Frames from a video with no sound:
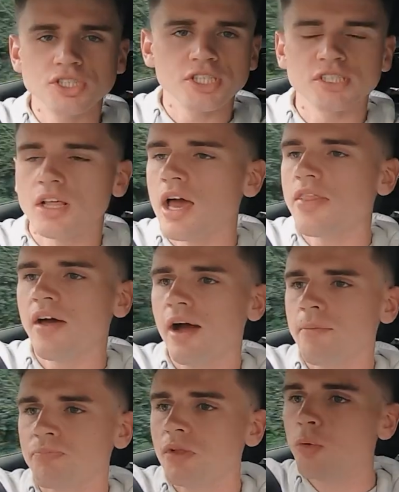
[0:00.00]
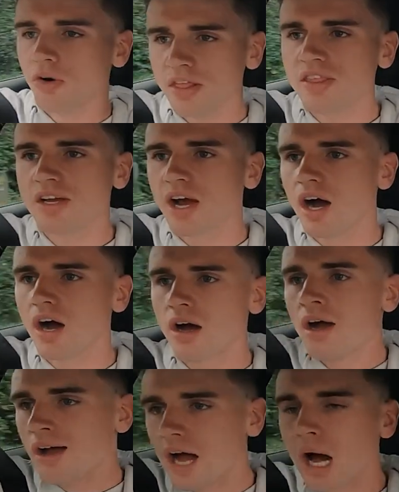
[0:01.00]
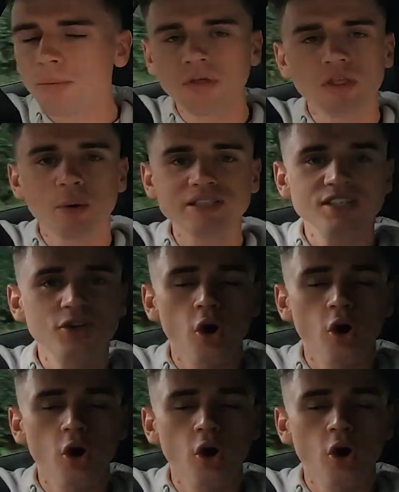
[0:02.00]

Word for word: And just like that, we're in the car. I'm on the way to